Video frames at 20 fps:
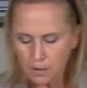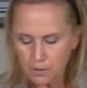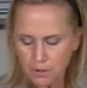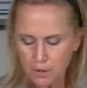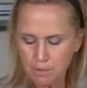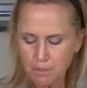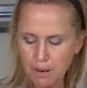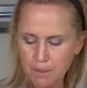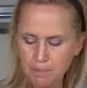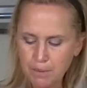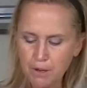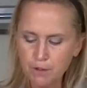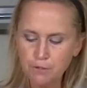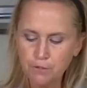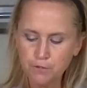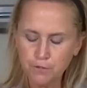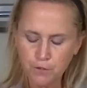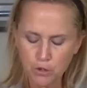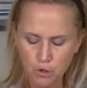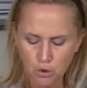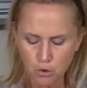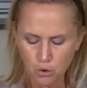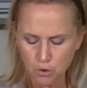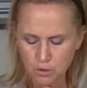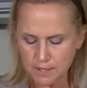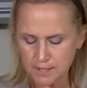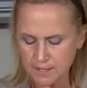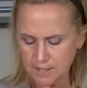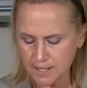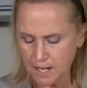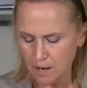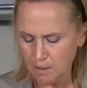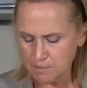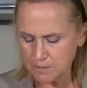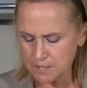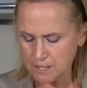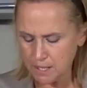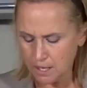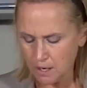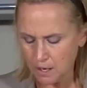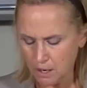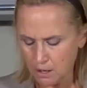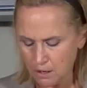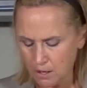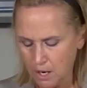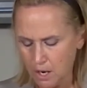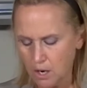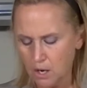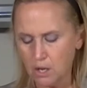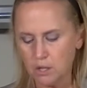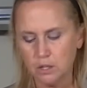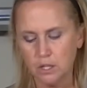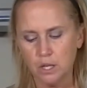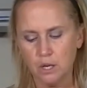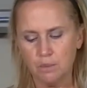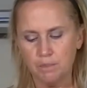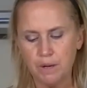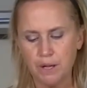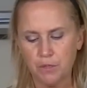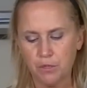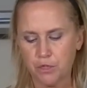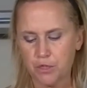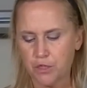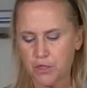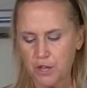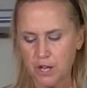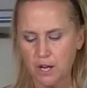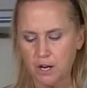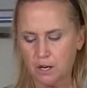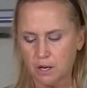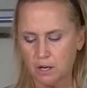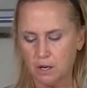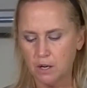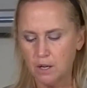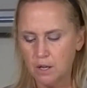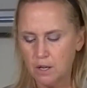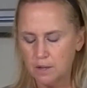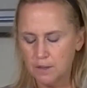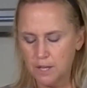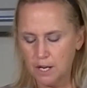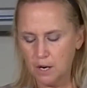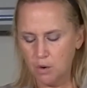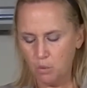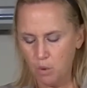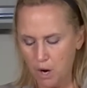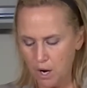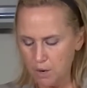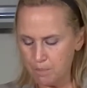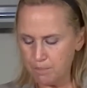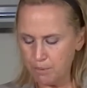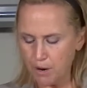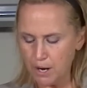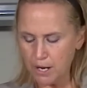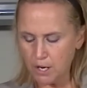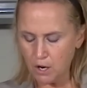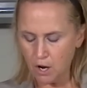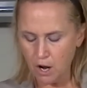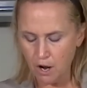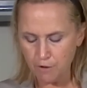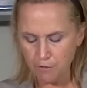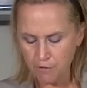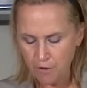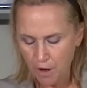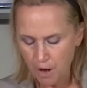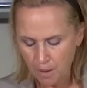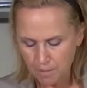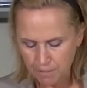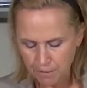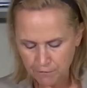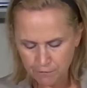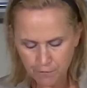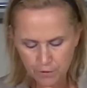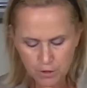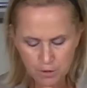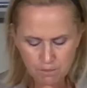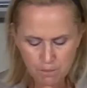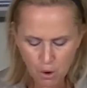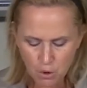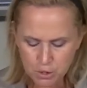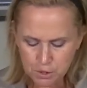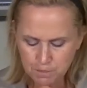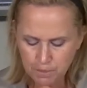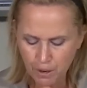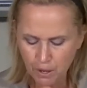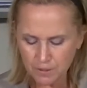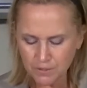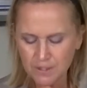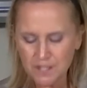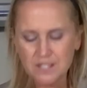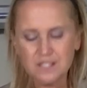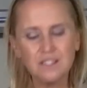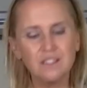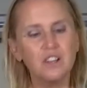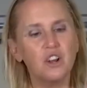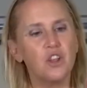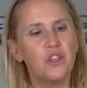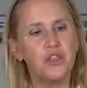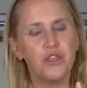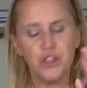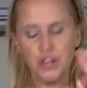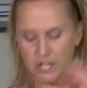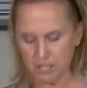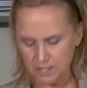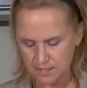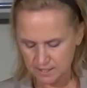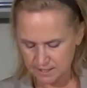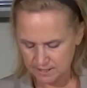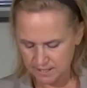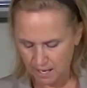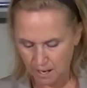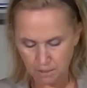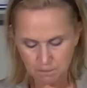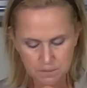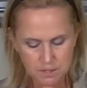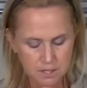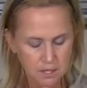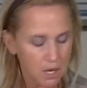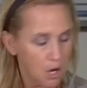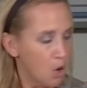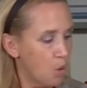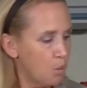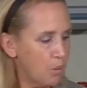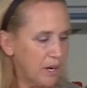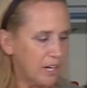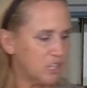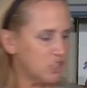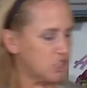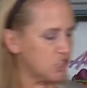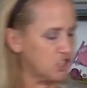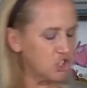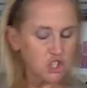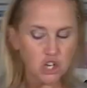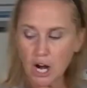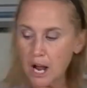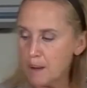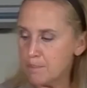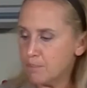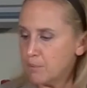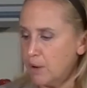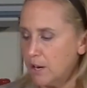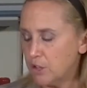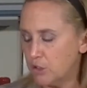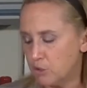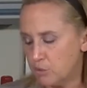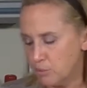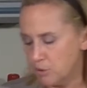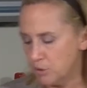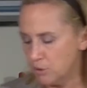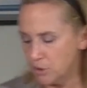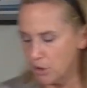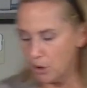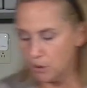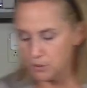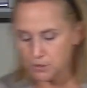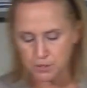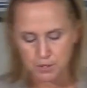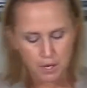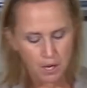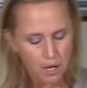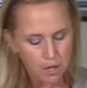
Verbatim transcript: There might be a few stems that are, are a little bit thick, that I want to break off. But for the most part, these little thin stems, we can just chop right through those.